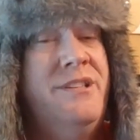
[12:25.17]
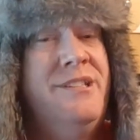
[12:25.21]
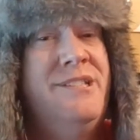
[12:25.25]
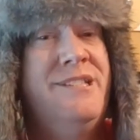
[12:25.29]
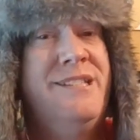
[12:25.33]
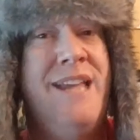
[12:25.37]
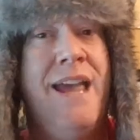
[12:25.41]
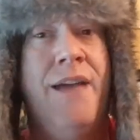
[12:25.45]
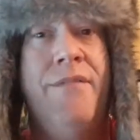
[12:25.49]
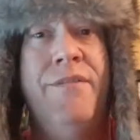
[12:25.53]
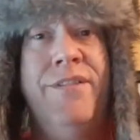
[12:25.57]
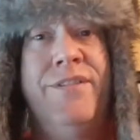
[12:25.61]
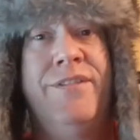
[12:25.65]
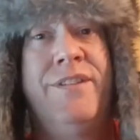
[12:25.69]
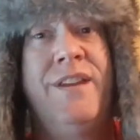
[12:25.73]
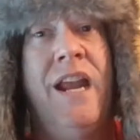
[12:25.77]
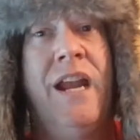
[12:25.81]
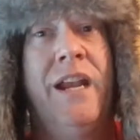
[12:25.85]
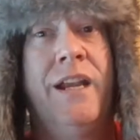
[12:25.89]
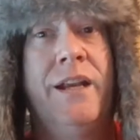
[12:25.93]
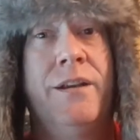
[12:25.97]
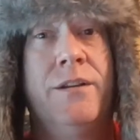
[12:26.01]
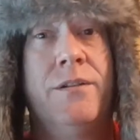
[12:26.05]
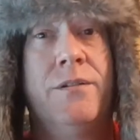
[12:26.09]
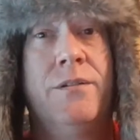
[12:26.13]

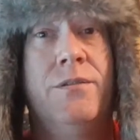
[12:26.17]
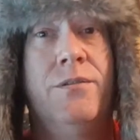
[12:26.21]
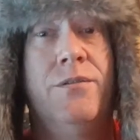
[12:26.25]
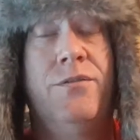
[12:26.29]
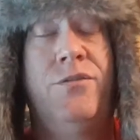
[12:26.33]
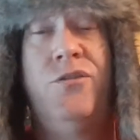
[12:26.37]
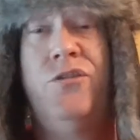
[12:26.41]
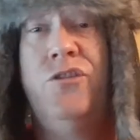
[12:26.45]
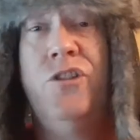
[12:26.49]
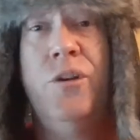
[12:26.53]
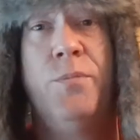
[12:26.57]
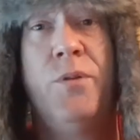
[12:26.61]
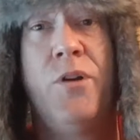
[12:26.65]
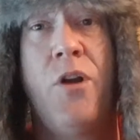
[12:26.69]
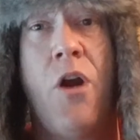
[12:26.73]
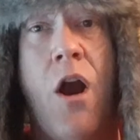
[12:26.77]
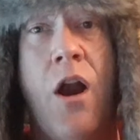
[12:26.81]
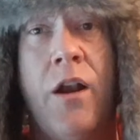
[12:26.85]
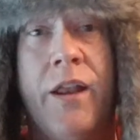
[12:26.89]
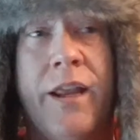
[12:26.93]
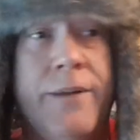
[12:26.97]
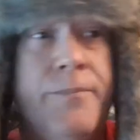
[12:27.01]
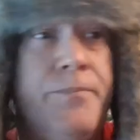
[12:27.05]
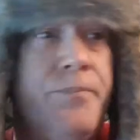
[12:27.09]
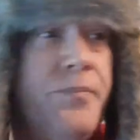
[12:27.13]
devastating, super
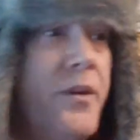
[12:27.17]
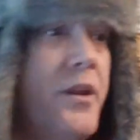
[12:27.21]
gnarly.